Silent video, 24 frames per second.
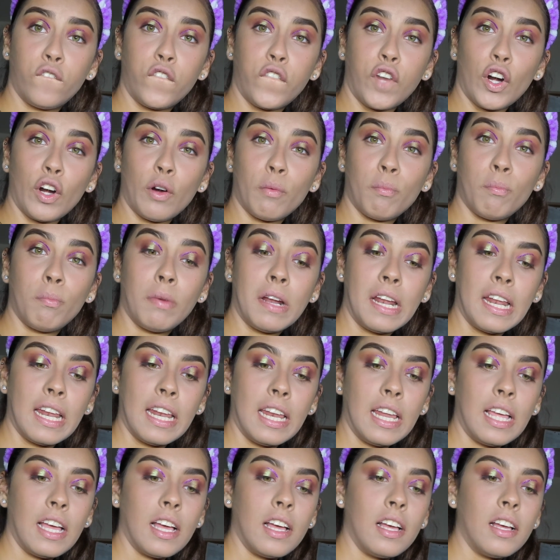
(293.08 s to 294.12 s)
For
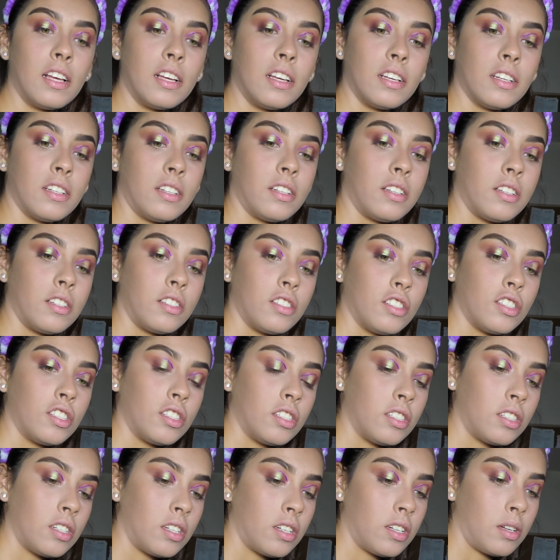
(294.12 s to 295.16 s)

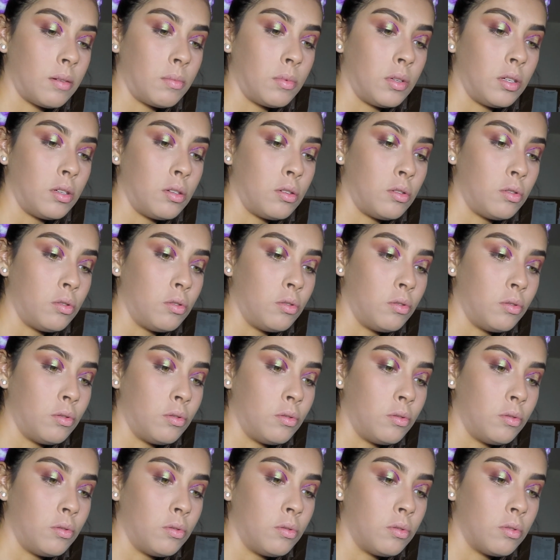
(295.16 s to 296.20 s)
blush, I'm gonna
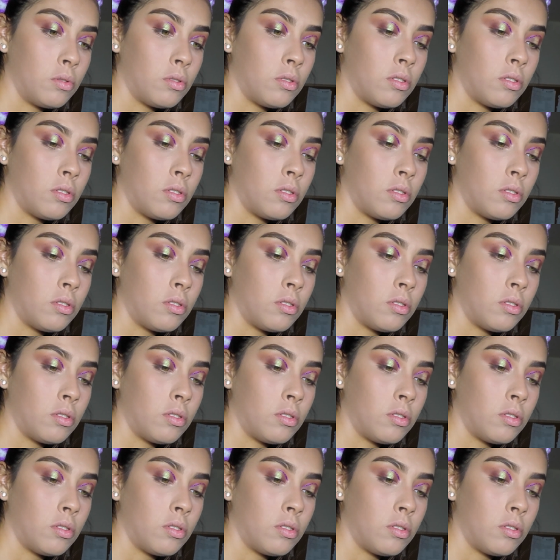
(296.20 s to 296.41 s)
use